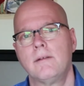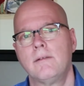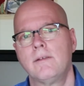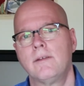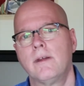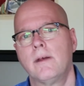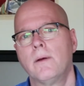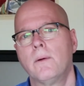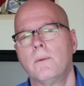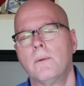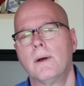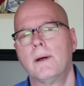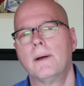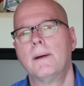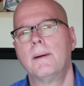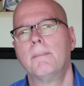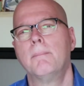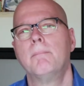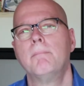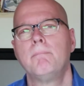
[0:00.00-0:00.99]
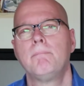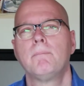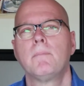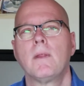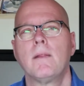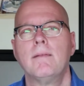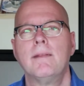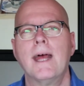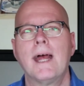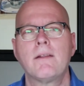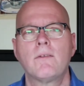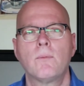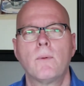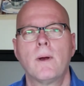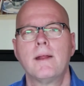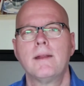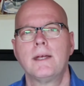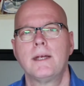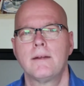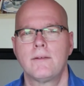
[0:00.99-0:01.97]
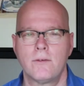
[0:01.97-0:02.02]
And so that's
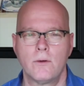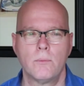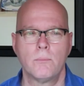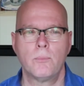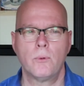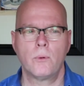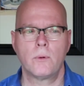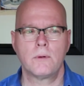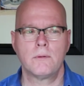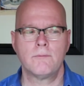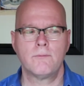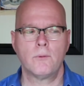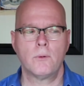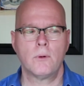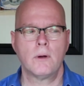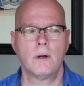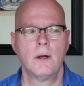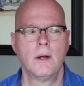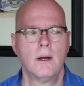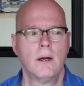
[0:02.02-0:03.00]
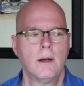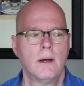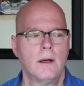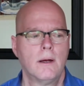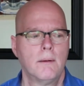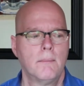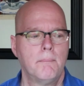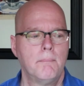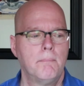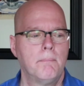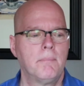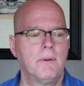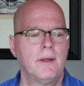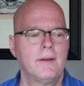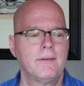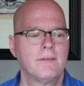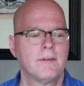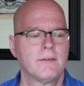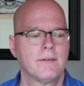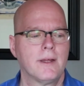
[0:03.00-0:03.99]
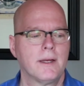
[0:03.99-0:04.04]
why I think it's so important for
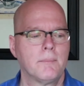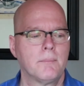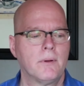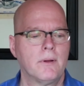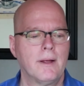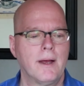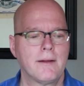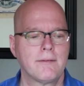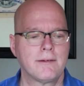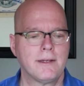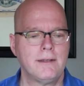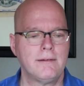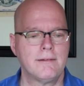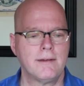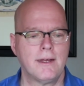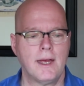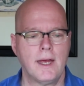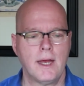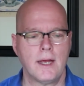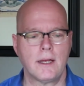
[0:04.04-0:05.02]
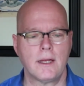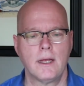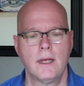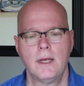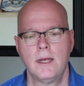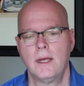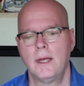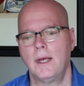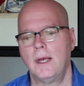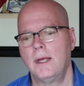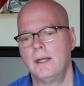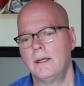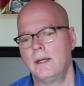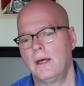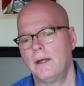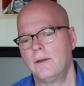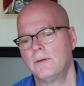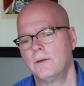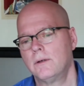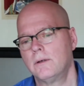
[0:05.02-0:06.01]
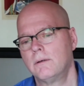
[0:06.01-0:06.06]
places like Pulaski Tech and
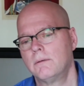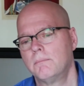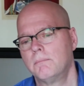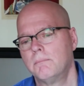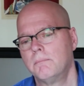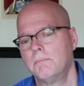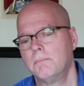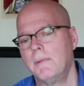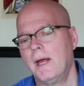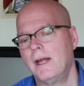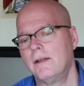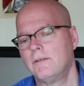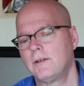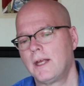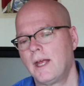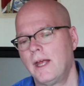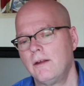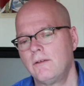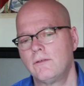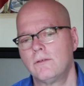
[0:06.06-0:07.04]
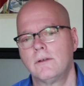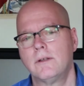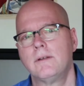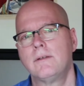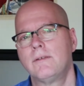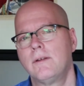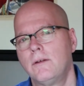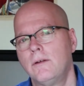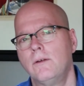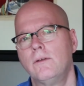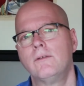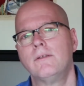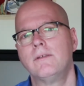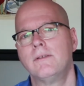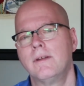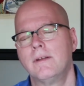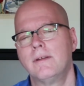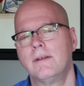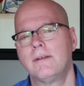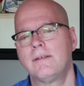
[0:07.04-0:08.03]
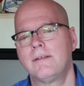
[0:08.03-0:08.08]
other educational
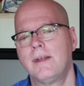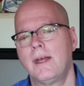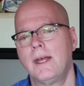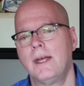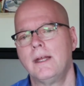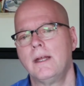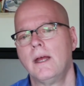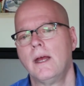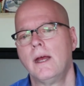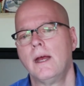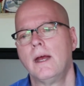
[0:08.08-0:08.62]
institutions in the state.